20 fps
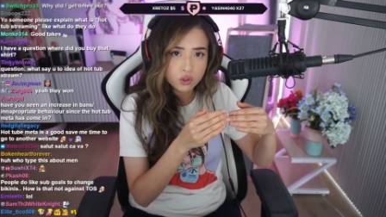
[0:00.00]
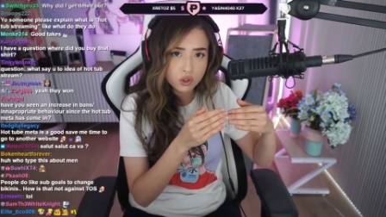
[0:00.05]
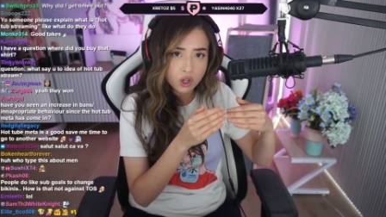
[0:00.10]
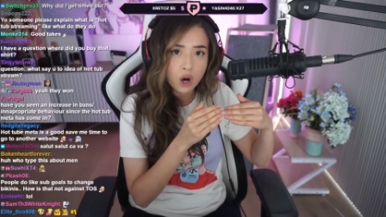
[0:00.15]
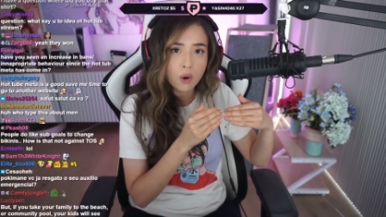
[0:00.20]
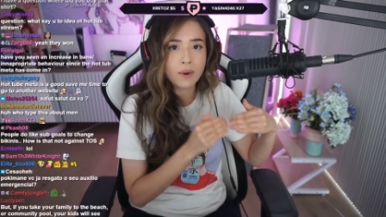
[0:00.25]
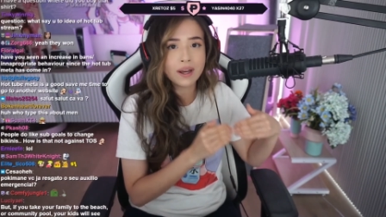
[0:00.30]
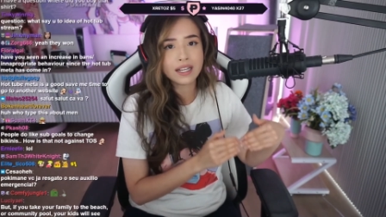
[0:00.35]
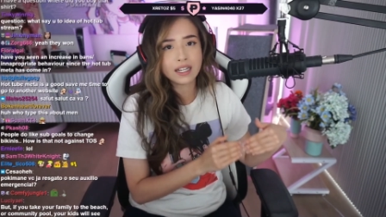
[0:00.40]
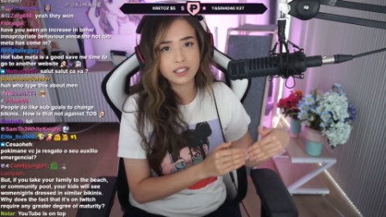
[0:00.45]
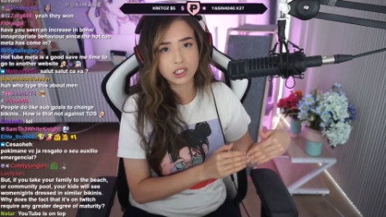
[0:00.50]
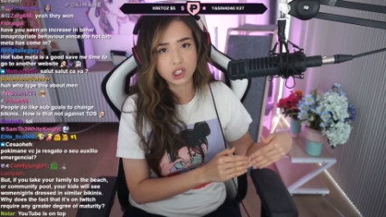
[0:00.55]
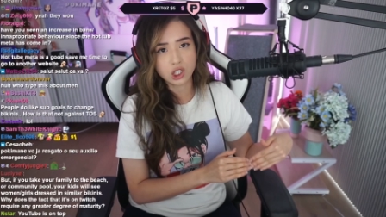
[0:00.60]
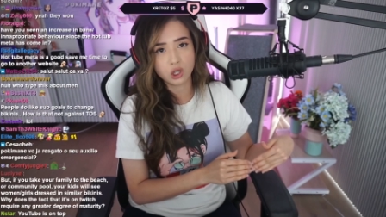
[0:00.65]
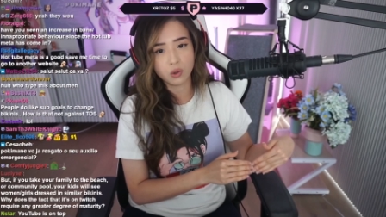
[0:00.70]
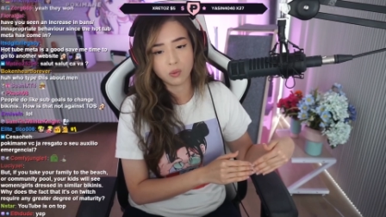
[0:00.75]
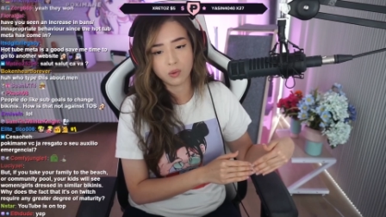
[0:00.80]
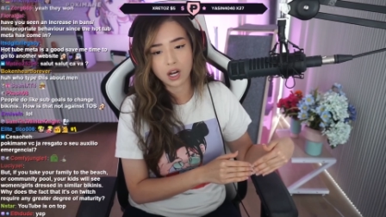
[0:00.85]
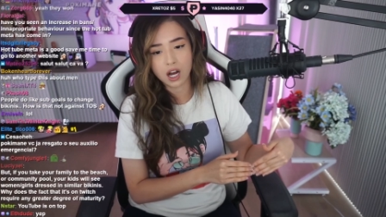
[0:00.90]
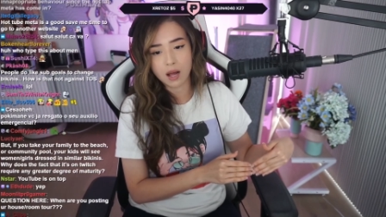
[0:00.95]
going into
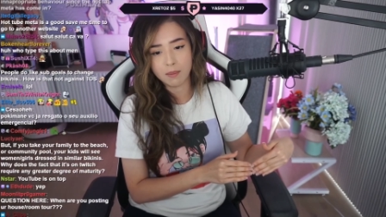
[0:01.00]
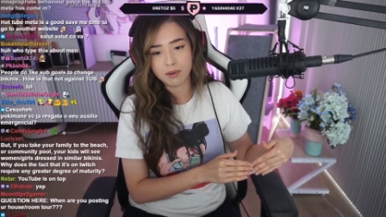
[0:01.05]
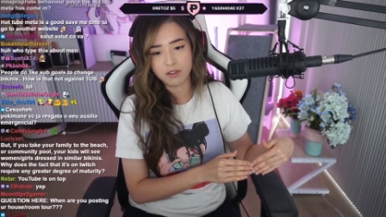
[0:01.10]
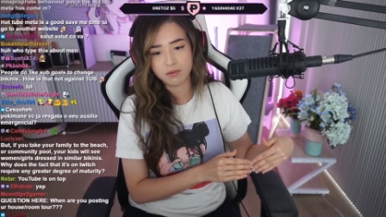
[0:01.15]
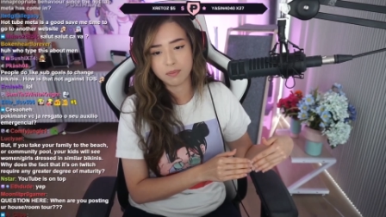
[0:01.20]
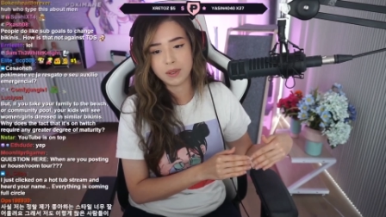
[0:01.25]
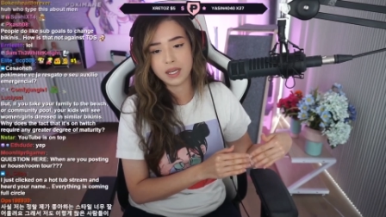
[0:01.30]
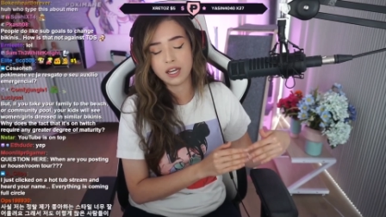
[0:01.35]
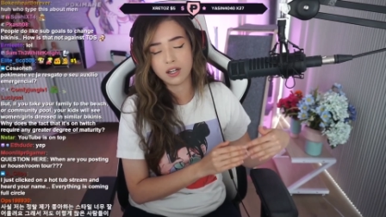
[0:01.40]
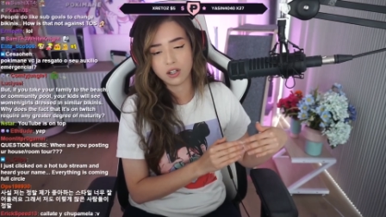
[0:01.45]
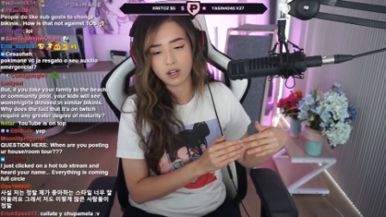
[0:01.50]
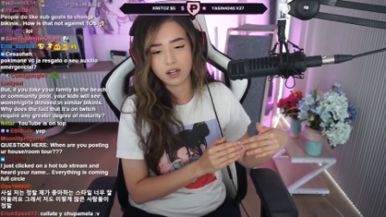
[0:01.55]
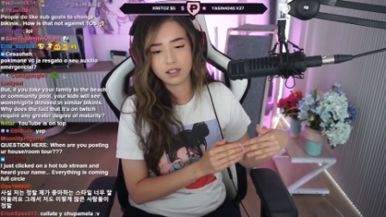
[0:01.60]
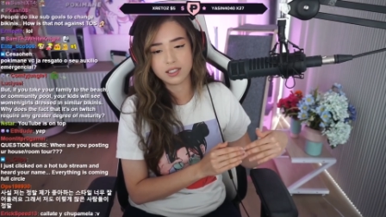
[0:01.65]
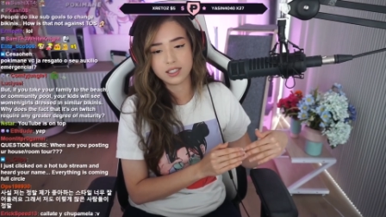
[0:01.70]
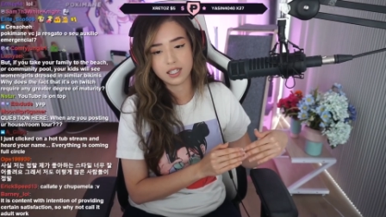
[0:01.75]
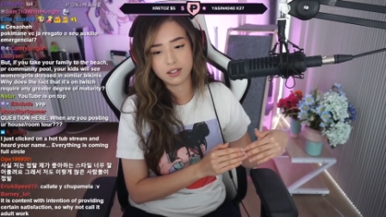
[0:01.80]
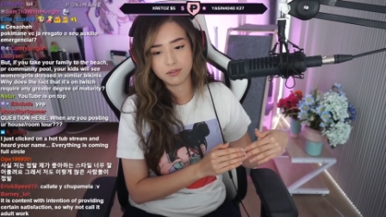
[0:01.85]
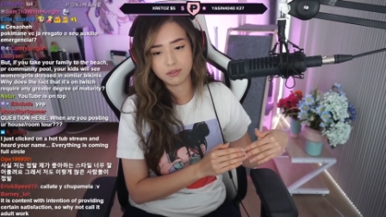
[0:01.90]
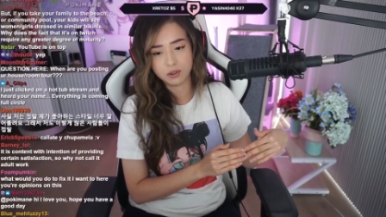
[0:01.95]
the realm of being
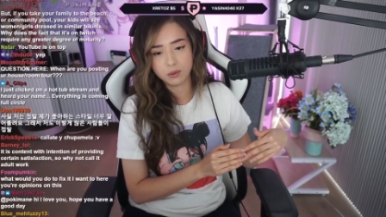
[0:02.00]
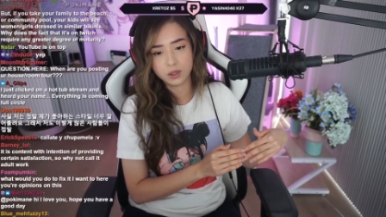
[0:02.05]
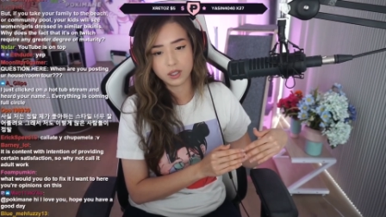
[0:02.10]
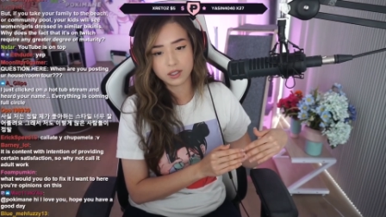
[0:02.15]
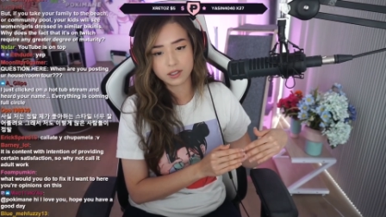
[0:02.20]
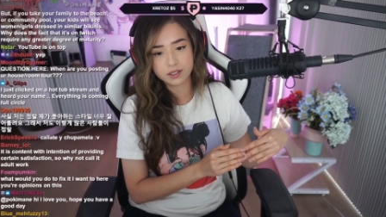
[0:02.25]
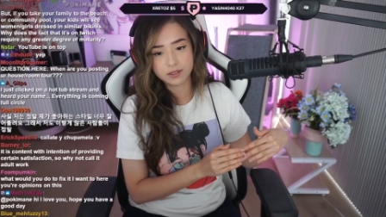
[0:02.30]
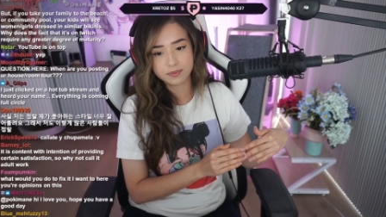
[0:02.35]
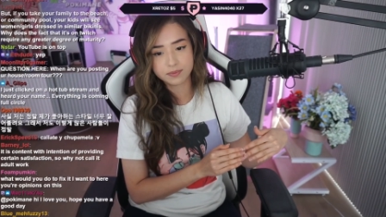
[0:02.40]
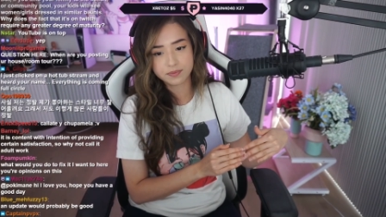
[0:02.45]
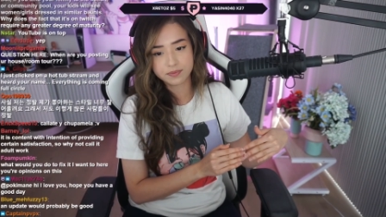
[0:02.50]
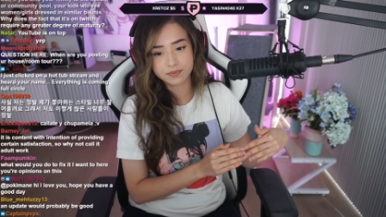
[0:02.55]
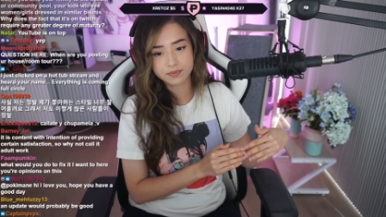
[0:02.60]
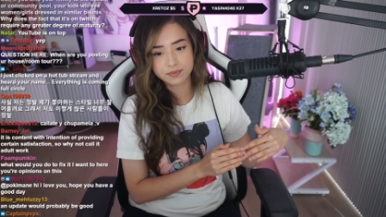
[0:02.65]
not safe for work.